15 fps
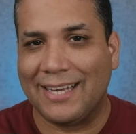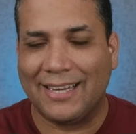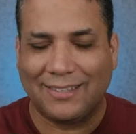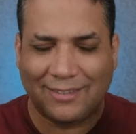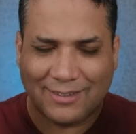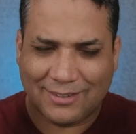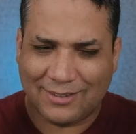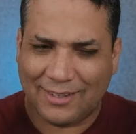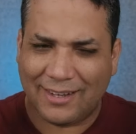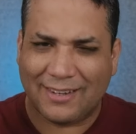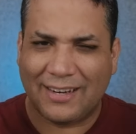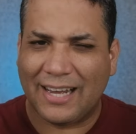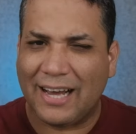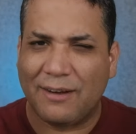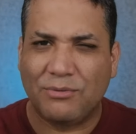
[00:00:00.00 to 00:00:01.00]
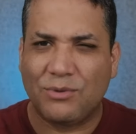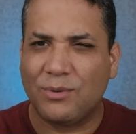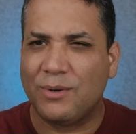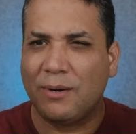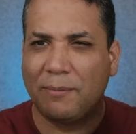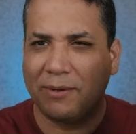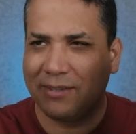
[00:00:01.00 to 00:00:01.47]
and not have to
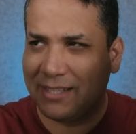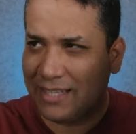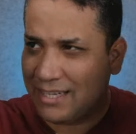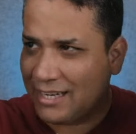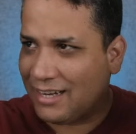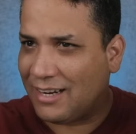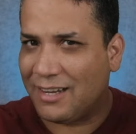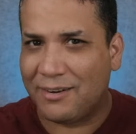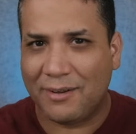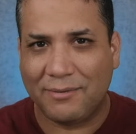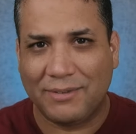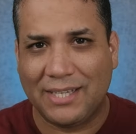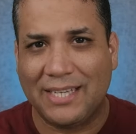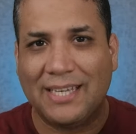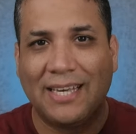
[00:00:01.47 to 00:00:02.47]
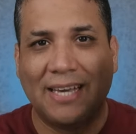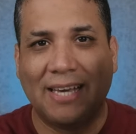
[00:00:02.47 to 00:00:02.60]
worry about seeing a lot of the